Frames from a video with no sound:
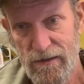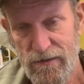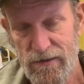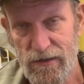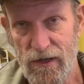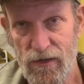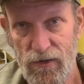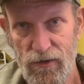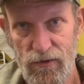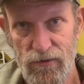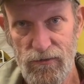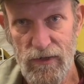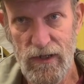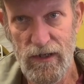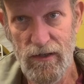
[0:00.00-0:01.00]
So
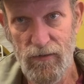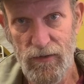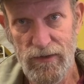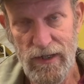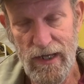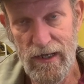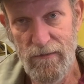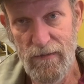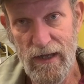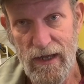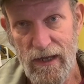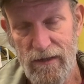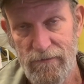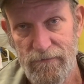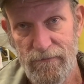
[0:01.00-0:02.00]
with that in
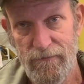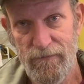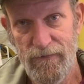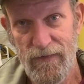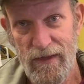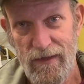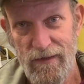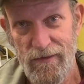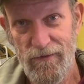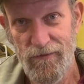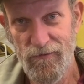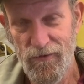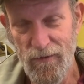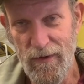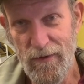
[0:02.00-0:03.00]
mind,
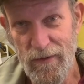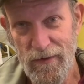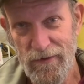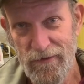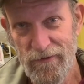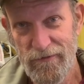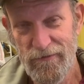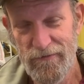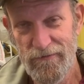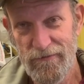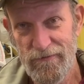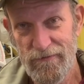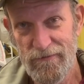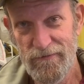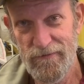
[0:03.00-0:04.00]
remember,
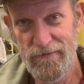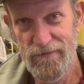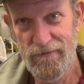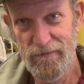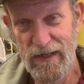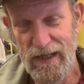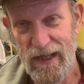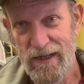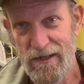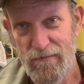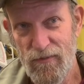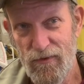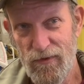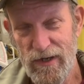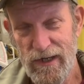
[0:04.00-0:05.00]
be like the
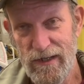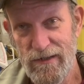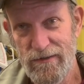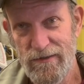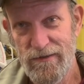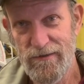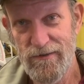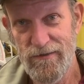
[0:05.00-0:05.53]
Bereans.